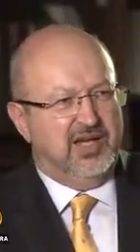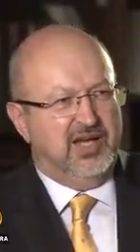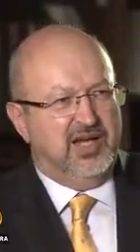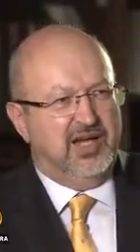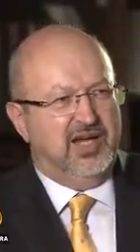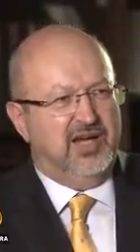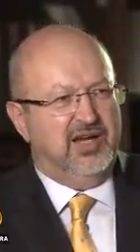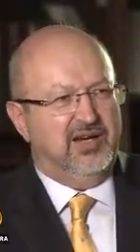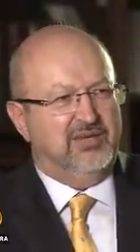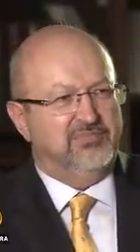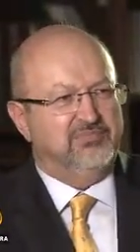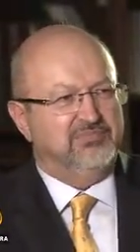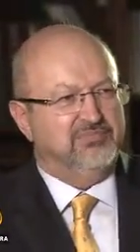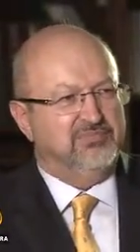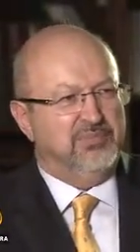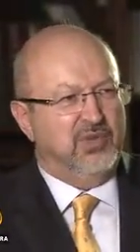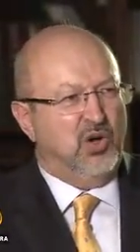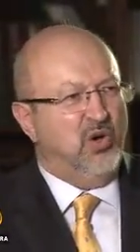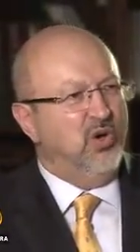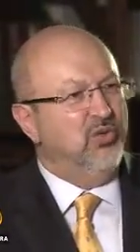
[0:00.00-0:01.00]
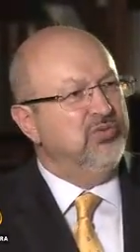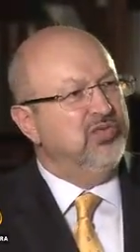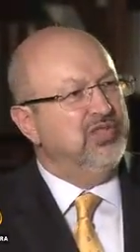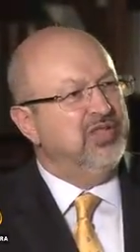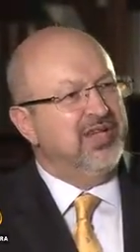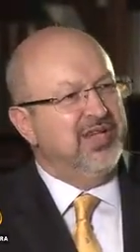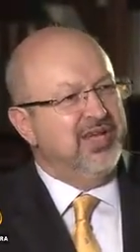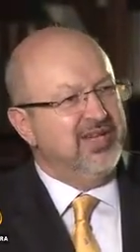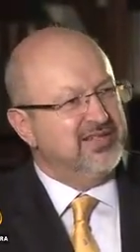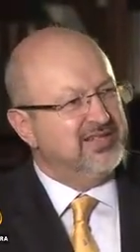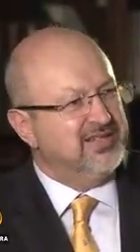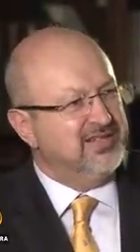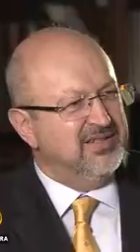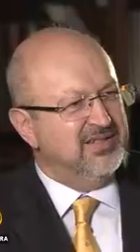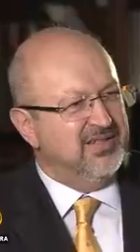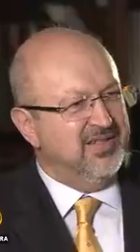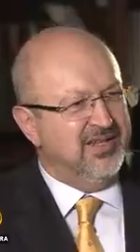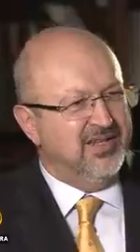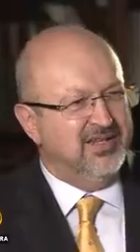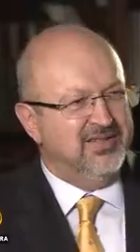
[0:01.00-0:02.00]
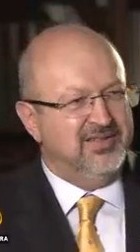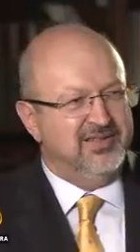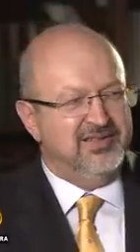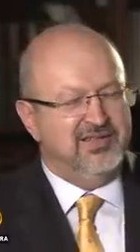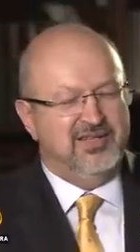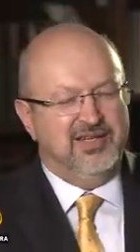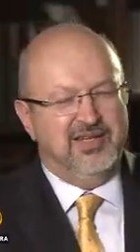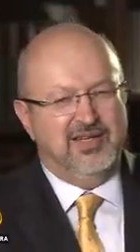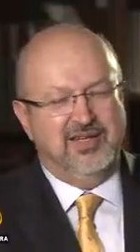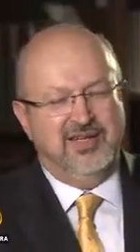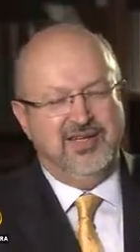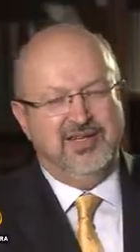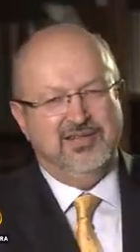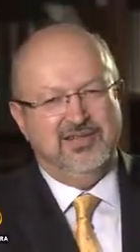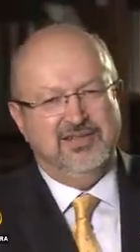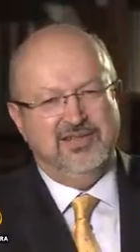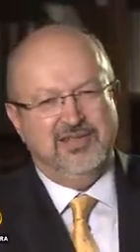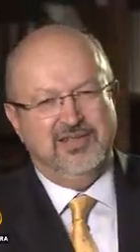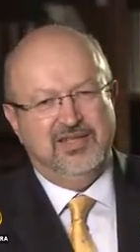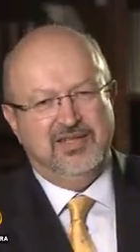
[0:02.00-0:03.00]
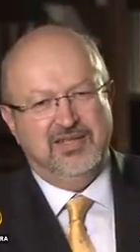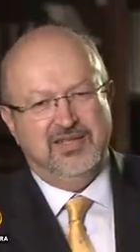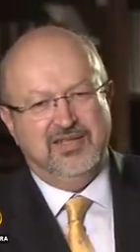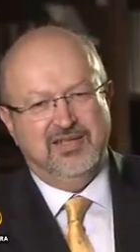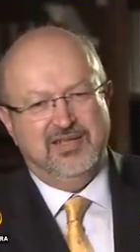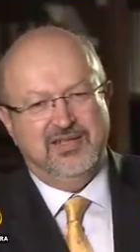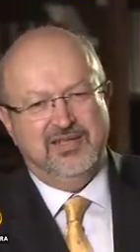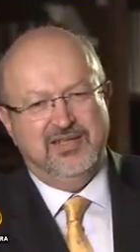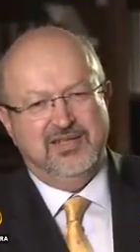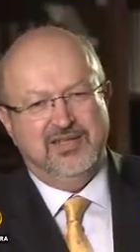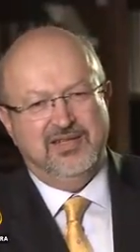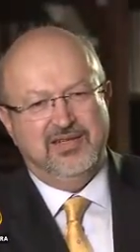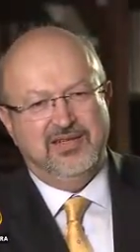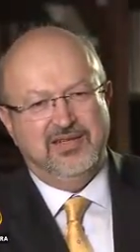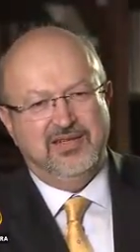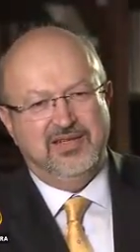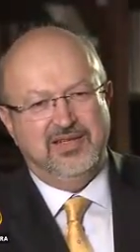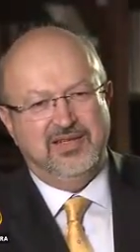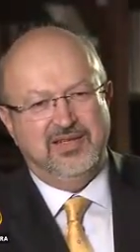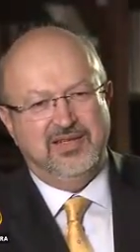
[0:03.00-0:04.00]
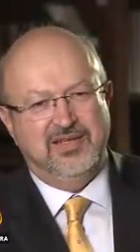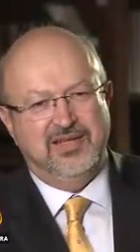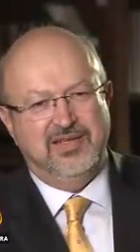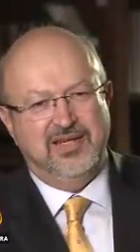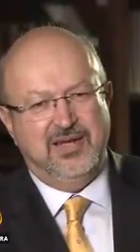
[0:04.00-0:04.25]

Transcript: are haunting us, and a